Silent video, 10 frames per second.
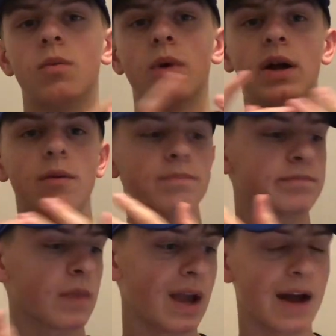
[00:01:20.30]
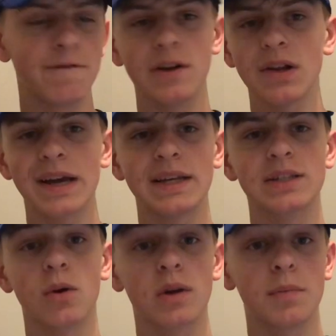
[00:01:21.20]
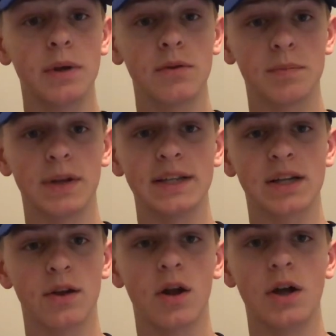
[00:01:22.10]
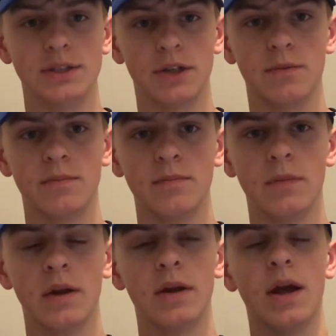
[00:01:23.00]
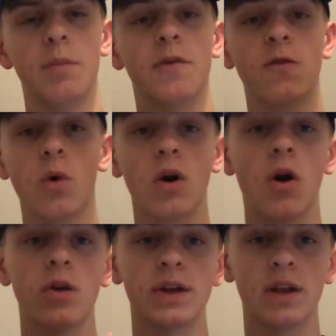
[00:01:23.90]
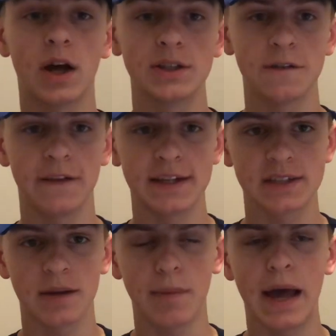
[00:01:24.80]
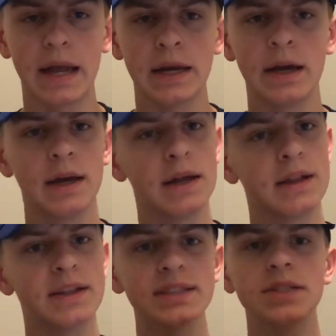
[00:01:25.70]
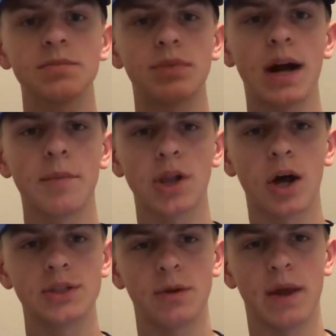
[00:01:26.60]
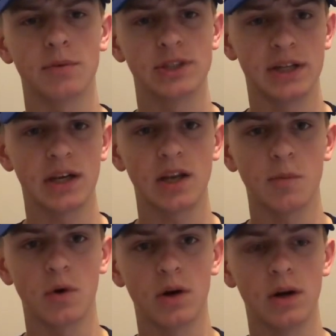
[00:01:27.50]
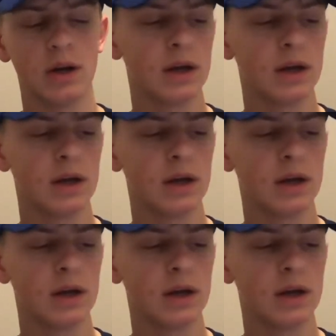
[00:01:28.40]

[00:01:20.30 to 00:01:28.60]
Well, I feel like he's going to be replacing Alonso. And before all the Alonso fans get mad, this isn't prime Alonso that we're seeing anymore.